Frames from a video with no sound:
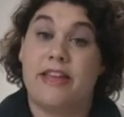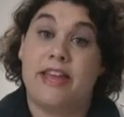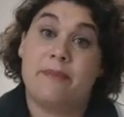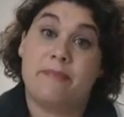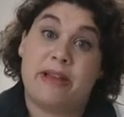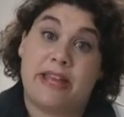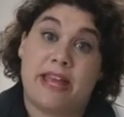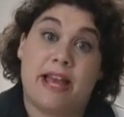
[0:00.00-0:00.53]
The
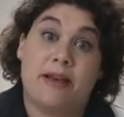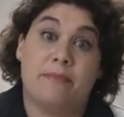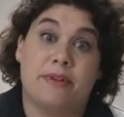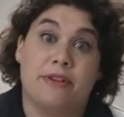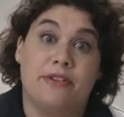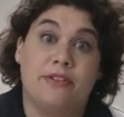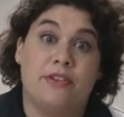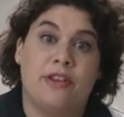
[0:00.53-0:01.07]

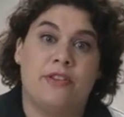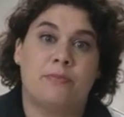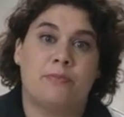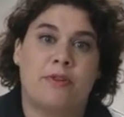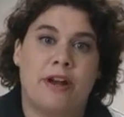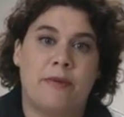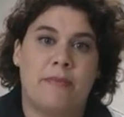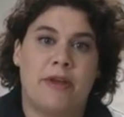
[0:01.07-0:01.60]
hippocampus is
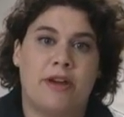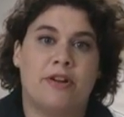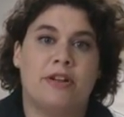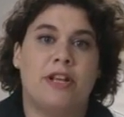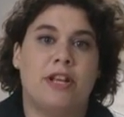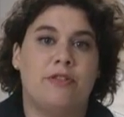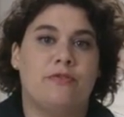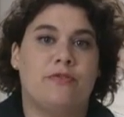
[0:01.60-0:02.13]

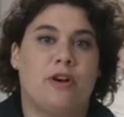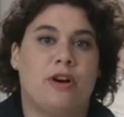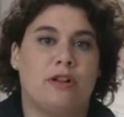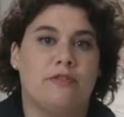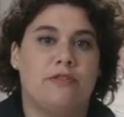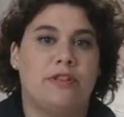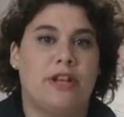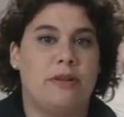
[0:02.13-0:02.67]
primarily
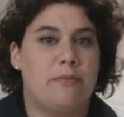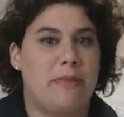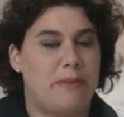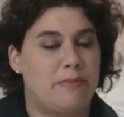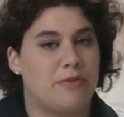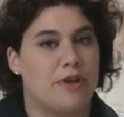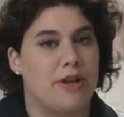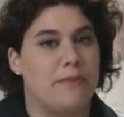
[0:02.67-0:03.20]
involved in
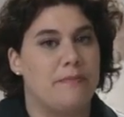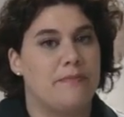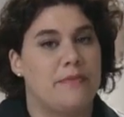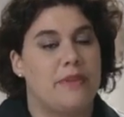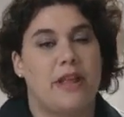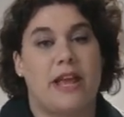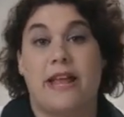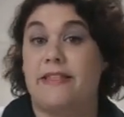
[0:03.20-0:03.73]
memory,
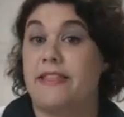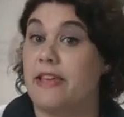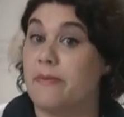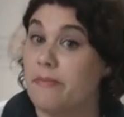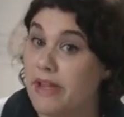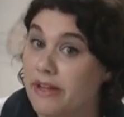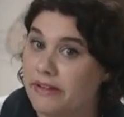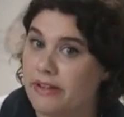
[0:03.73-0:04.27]
and
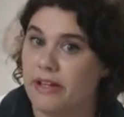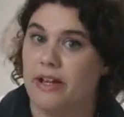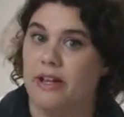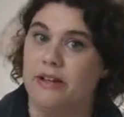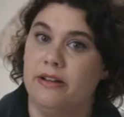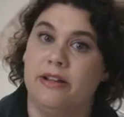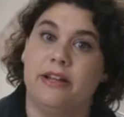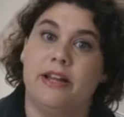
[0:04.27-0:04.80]
the
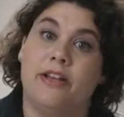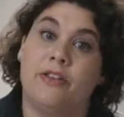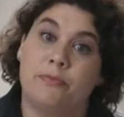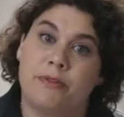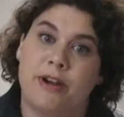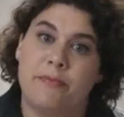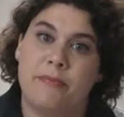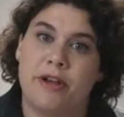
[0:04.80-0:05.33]
amygdala
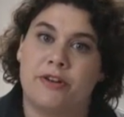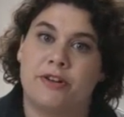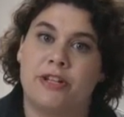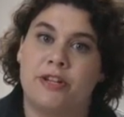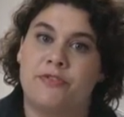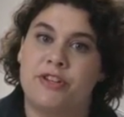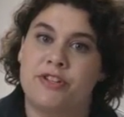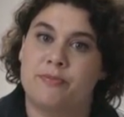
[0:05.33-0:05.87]
is
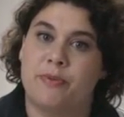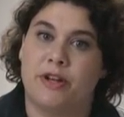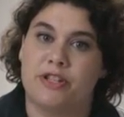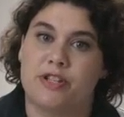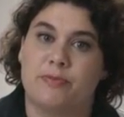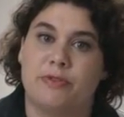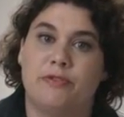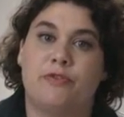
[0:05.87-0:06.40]
primarily
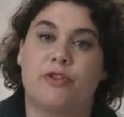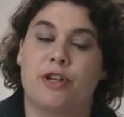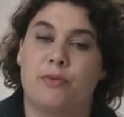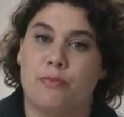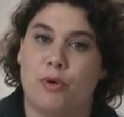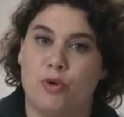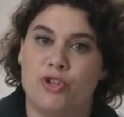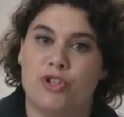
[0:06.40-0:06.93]
responsible
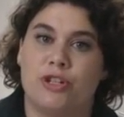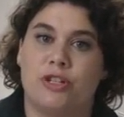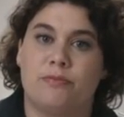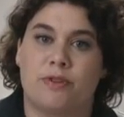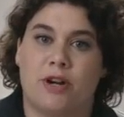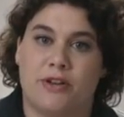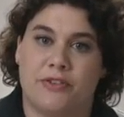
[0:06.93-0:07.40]
for emotional